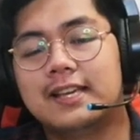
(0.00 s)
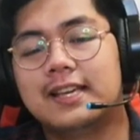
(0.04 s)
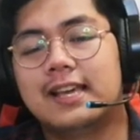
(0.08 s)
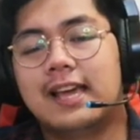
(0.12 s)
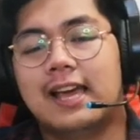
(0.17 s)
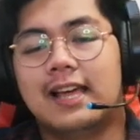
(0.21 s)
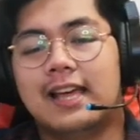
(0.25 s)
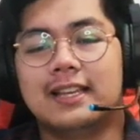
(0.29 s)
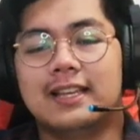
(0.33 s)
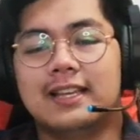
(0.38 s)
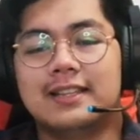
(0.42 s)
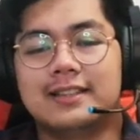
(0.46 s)

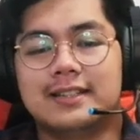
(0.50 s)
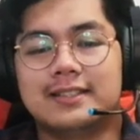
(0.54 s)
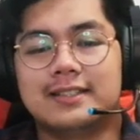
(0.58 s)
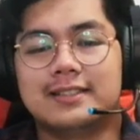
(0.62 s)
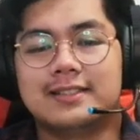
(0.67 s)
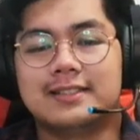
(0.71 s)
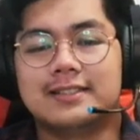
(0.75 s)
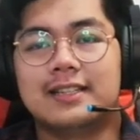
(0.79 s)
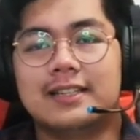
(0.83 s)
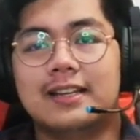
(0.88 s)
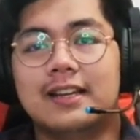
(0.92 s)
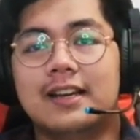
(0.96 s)
And then
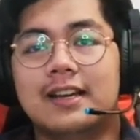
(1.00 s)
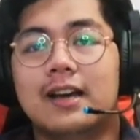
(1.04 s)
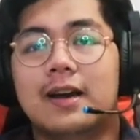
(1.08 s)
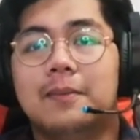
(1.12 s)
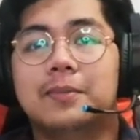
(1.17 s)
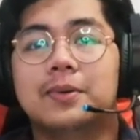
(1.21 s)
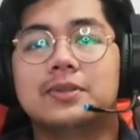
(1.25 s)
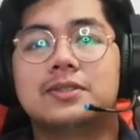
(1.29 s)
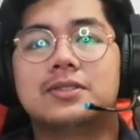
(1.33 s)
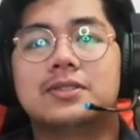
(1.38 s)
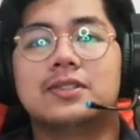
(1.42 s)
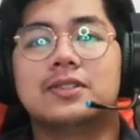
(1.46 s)
there's the
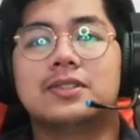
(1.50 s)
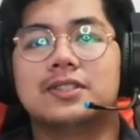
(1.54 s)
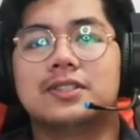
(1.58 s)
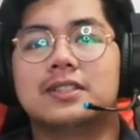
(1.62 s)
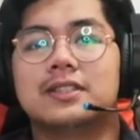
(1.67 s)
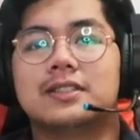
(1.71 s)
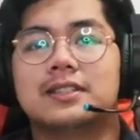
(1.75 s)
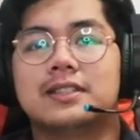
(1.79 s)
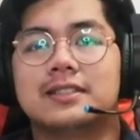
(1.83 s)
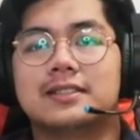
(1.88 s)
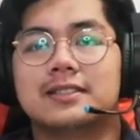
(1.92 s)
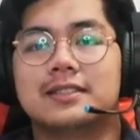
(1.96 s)

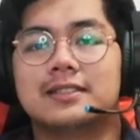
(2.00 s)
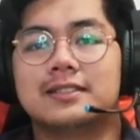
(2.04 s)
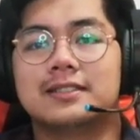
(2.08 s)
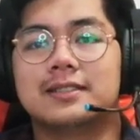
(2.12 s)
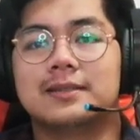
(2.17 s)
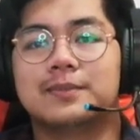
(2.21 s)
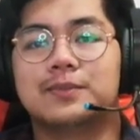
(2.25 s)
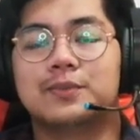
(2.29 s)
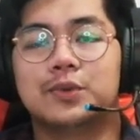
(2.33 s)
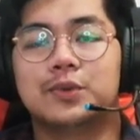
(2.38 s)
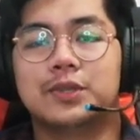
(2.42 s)
post-colonial criticism,